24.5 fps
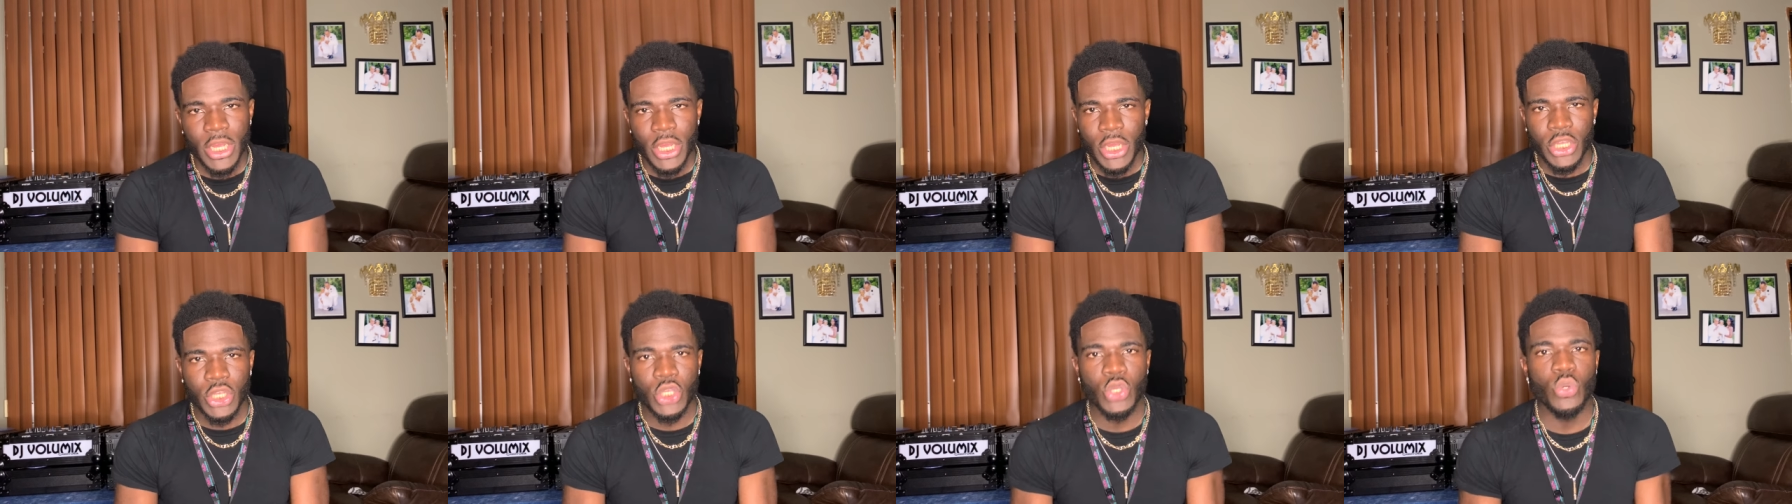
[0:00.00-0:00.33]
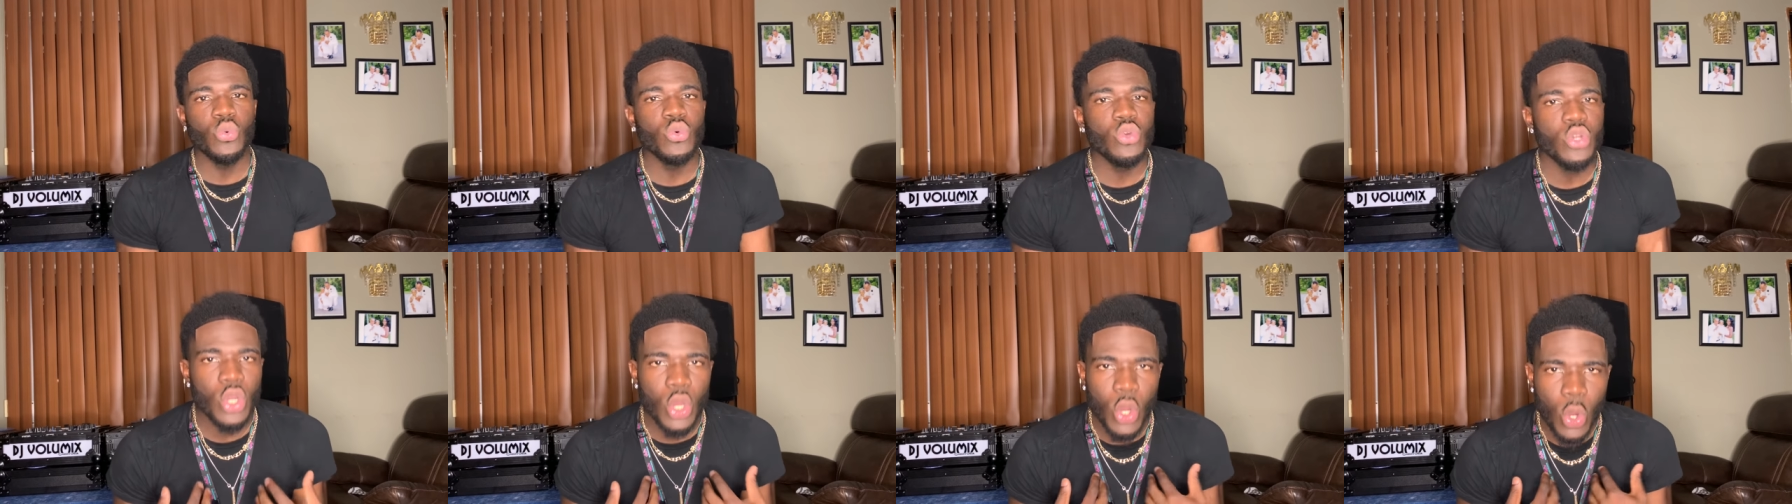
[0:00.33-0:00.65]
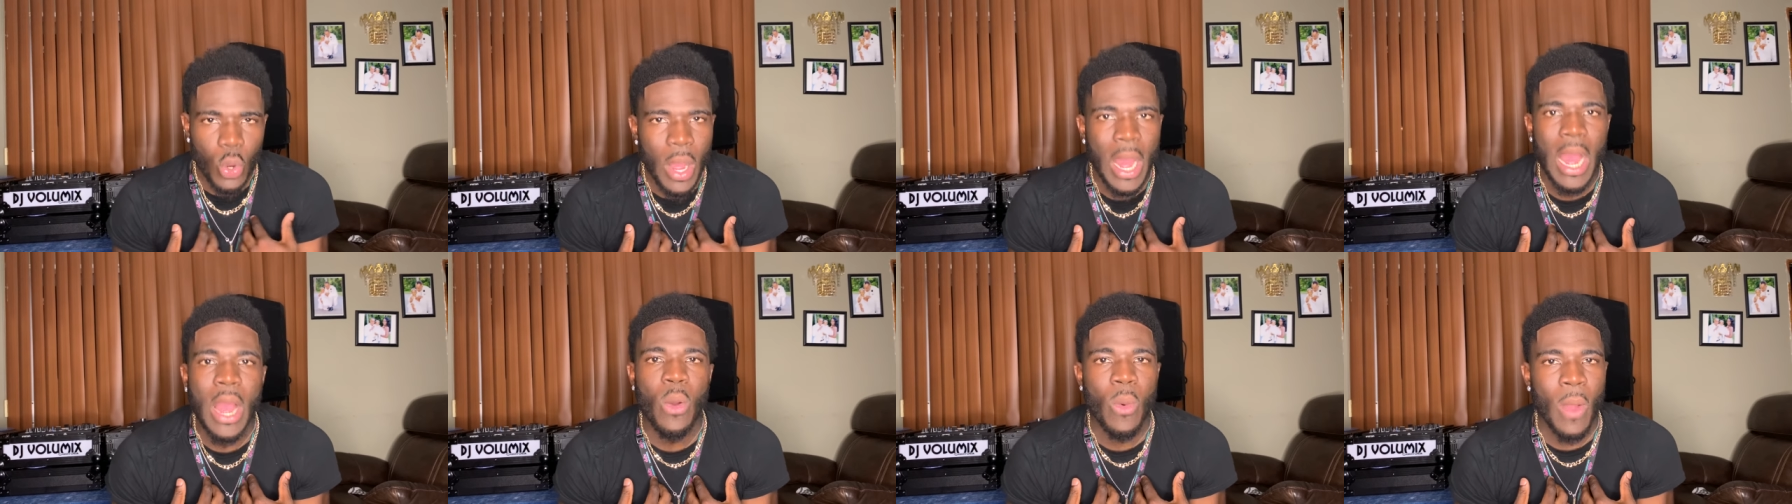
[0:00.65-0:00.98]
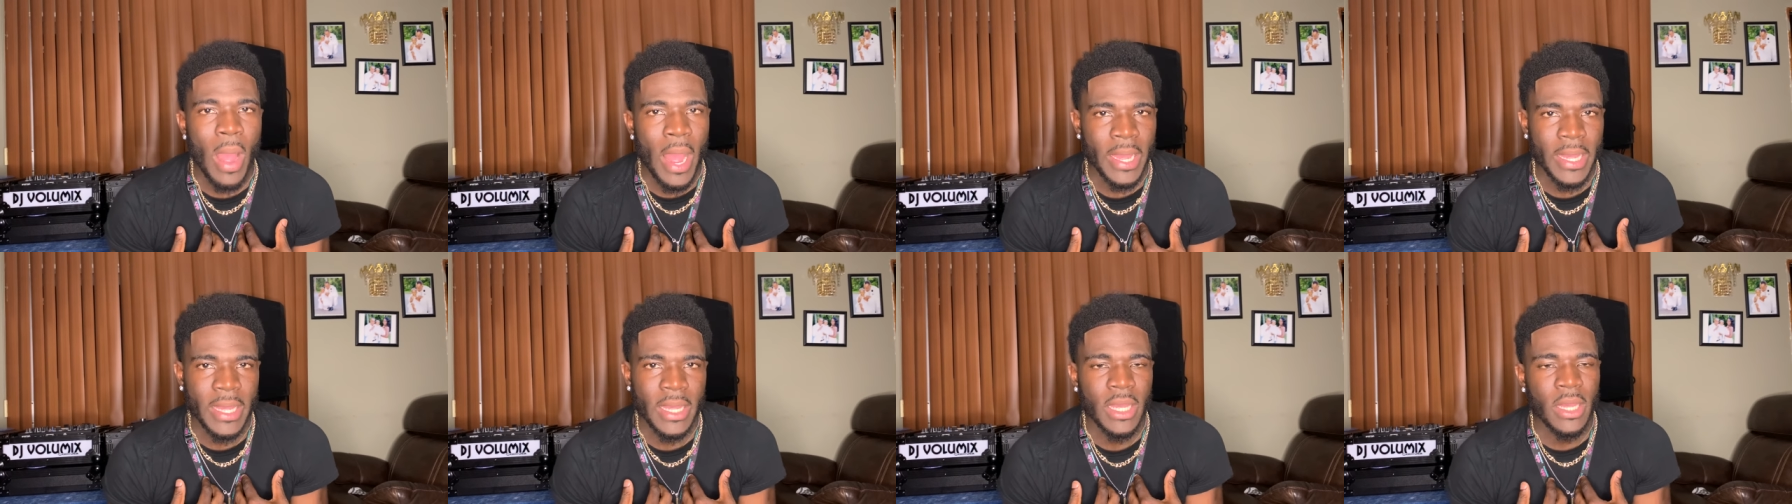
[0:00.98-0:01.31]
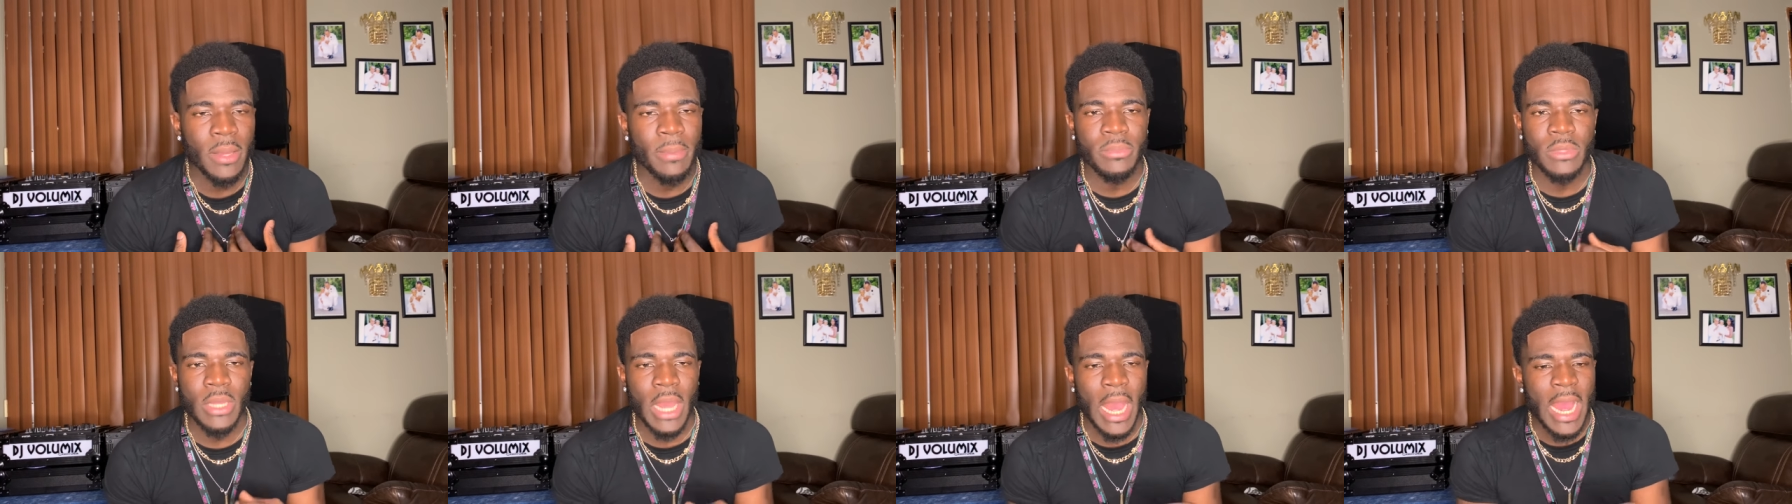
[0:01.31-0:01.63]
you know how I
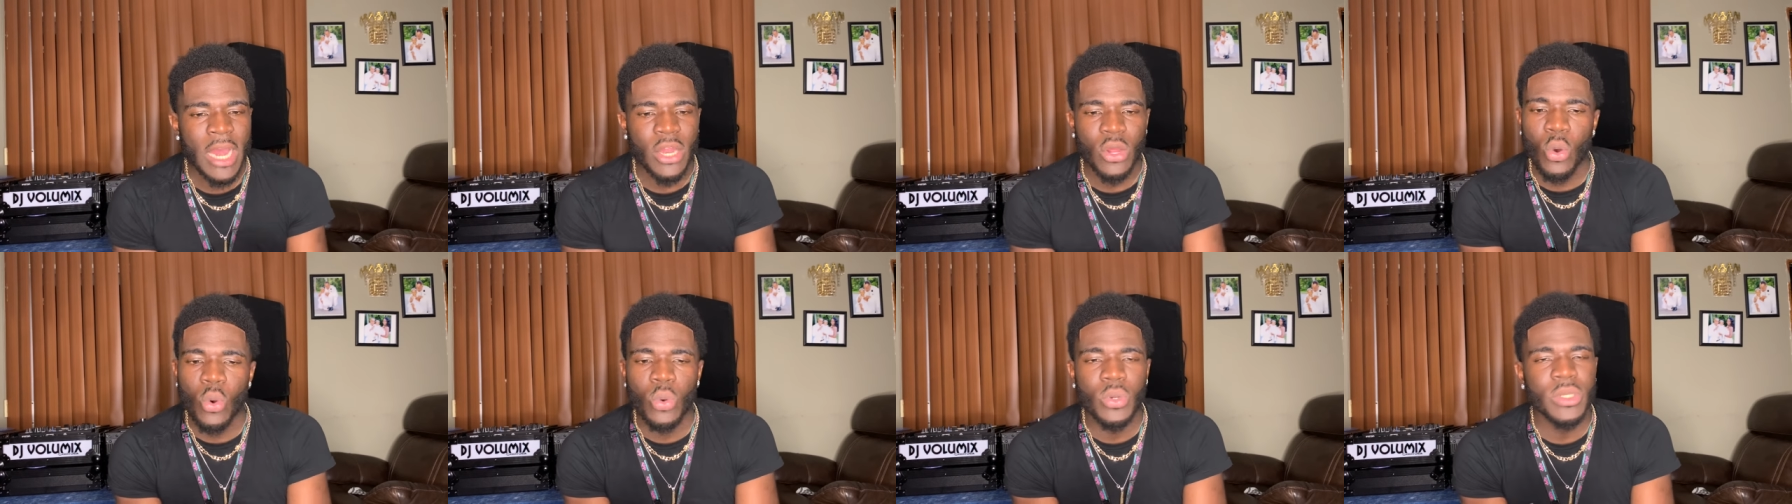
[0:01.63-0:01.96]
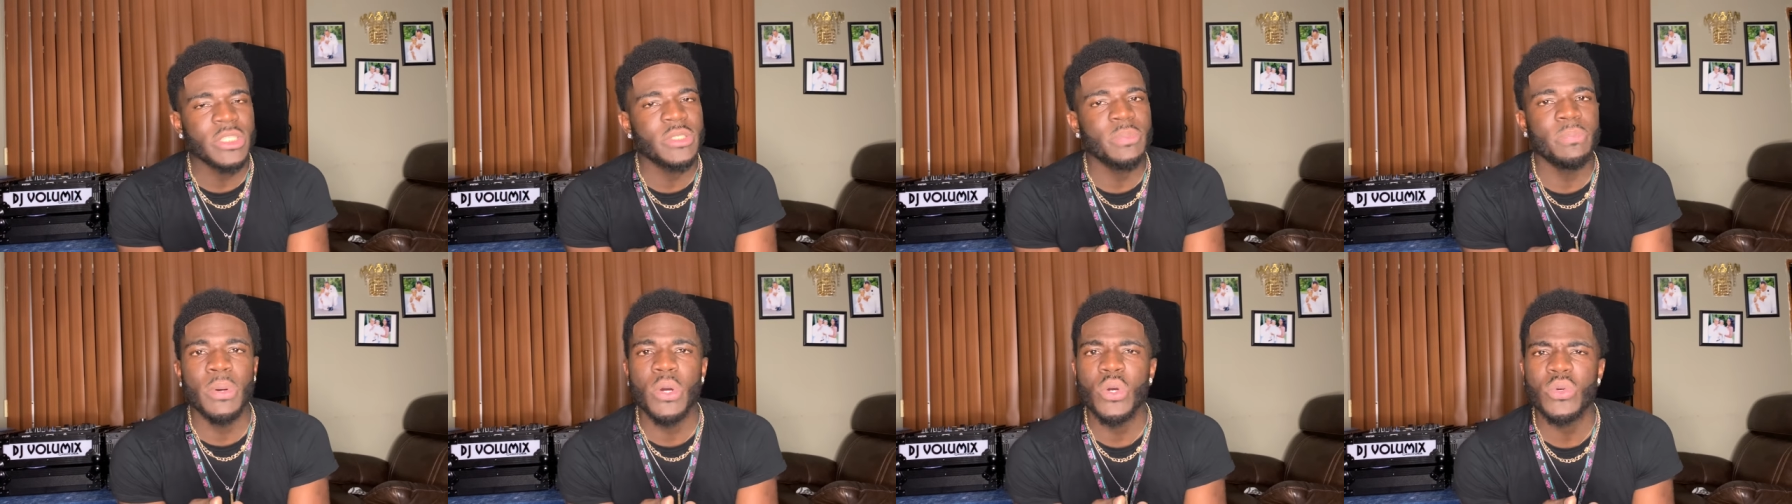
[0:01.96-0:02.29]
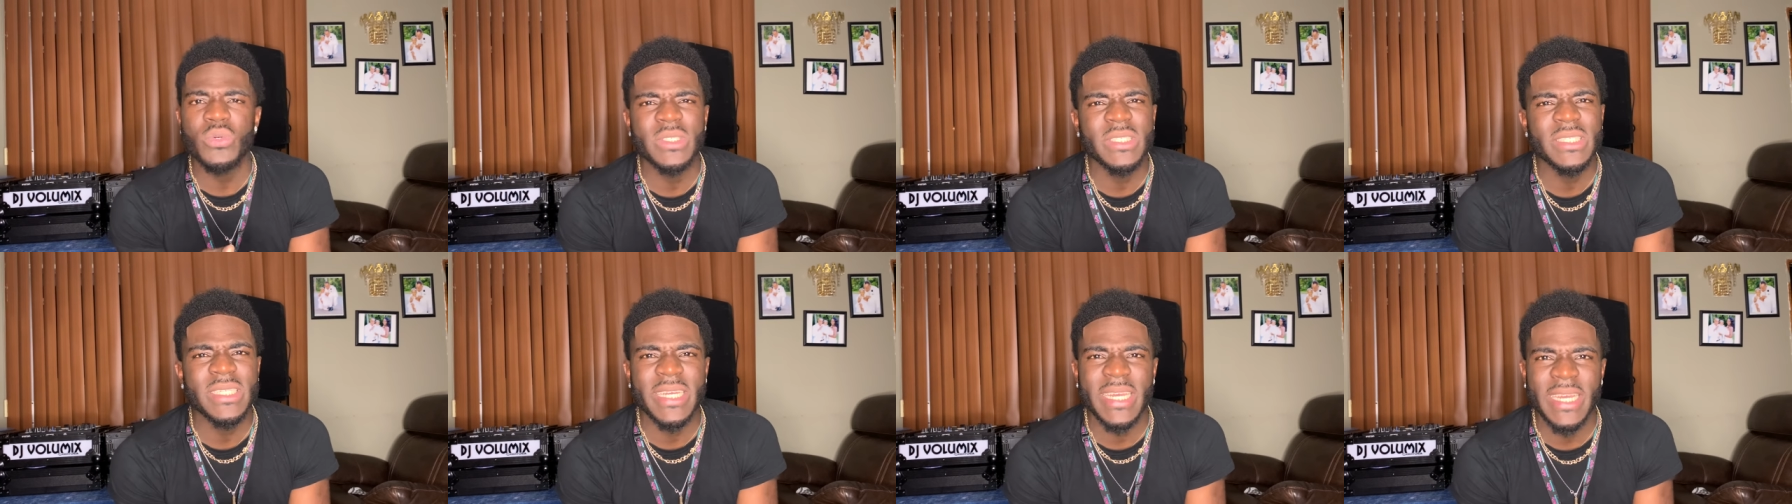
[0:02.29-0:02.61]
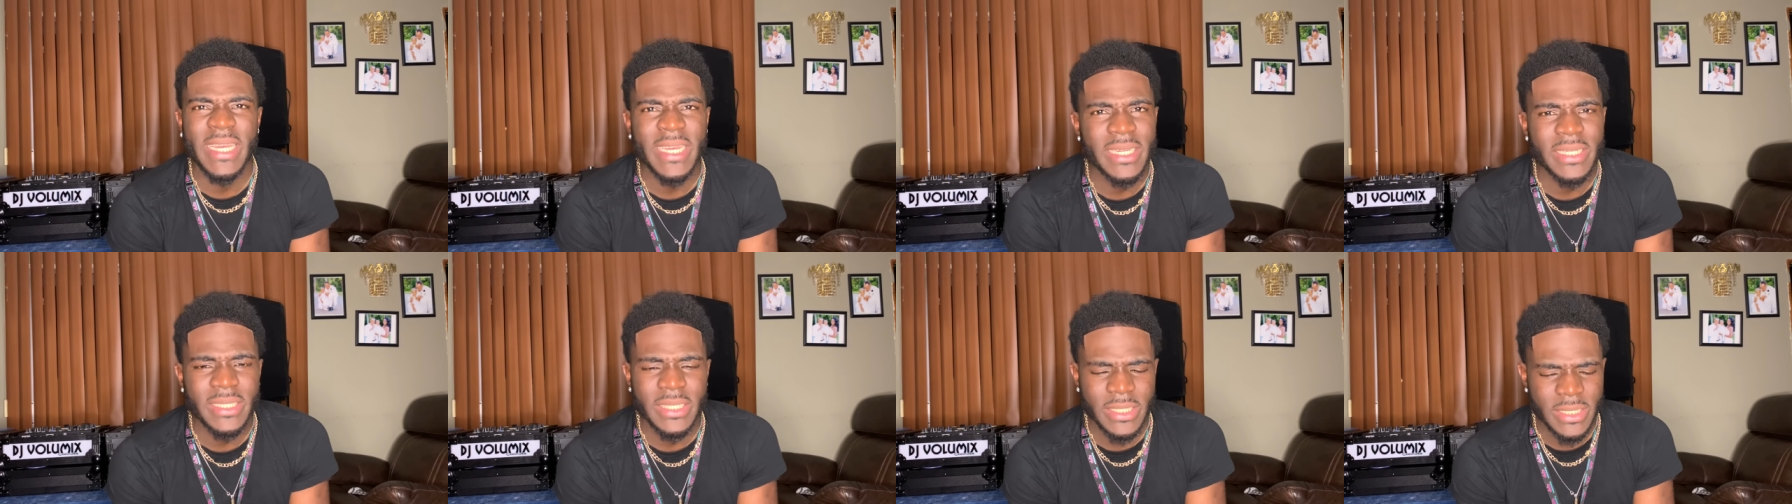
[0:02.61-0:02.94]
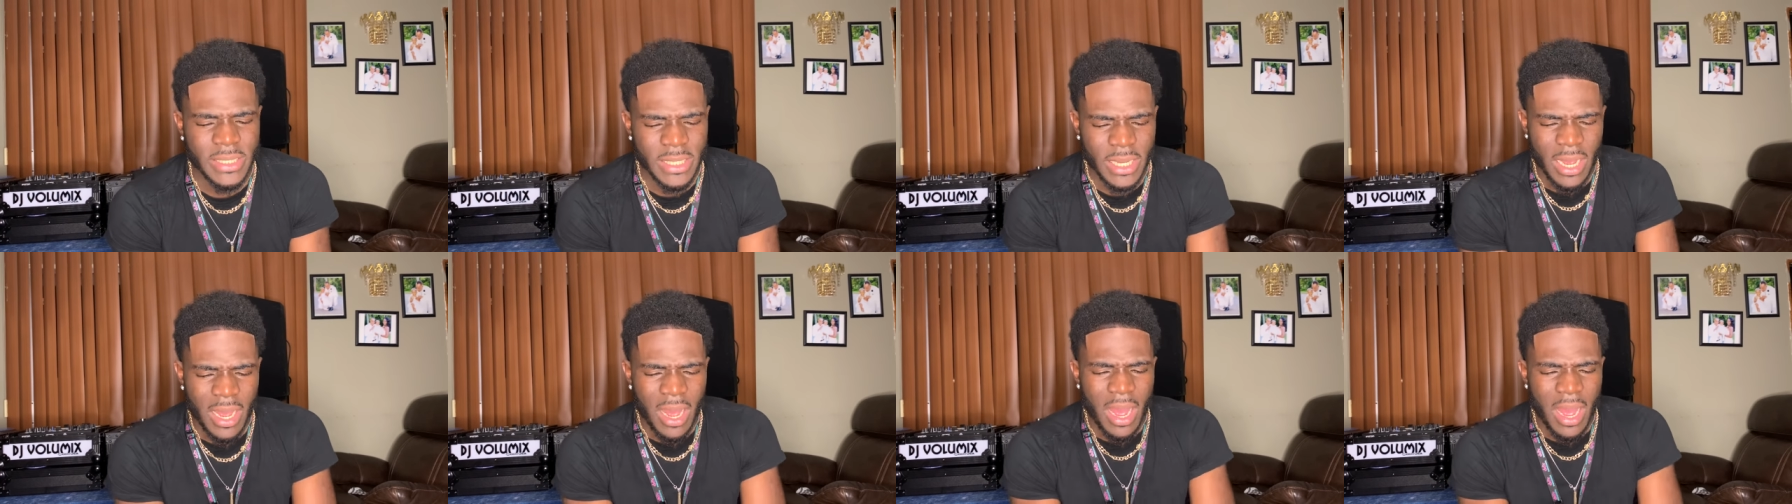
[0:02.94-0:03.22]
am. I always post skits.